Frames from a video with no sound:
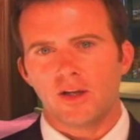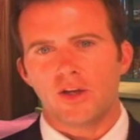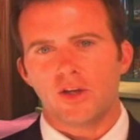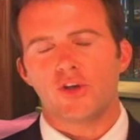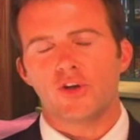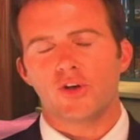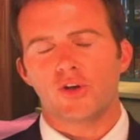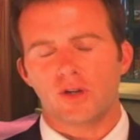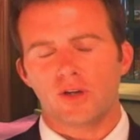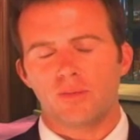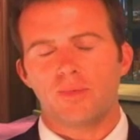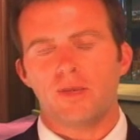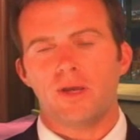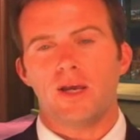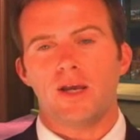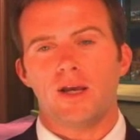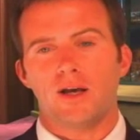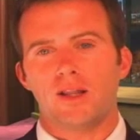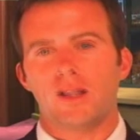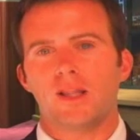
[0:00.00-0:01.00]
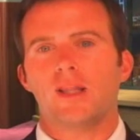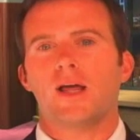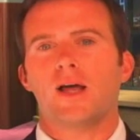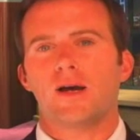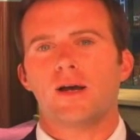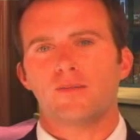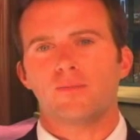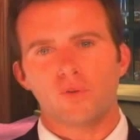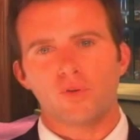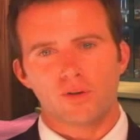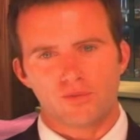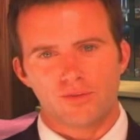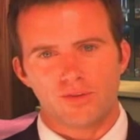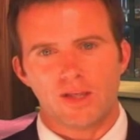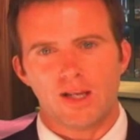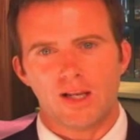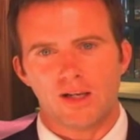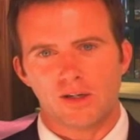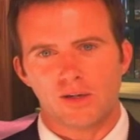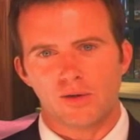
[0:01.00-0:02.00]
you're going to pay a lot more for
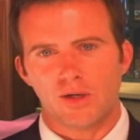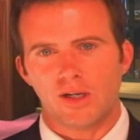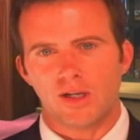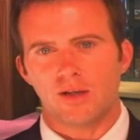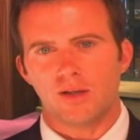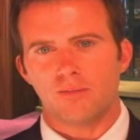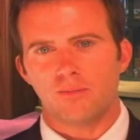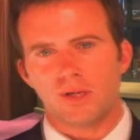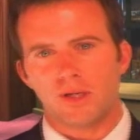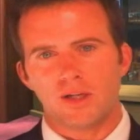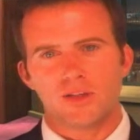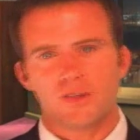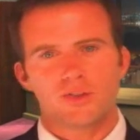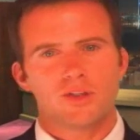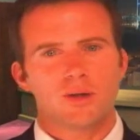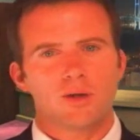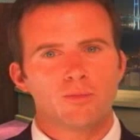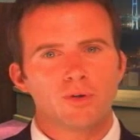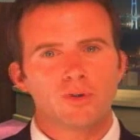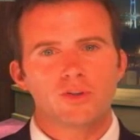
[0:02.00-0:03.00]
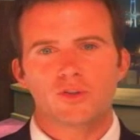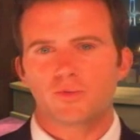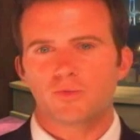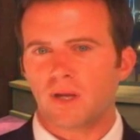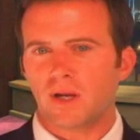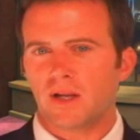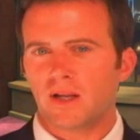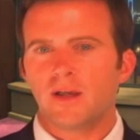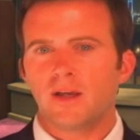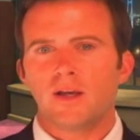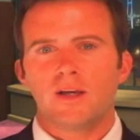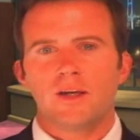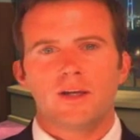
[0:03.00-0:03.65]
that ingredient because someone spent,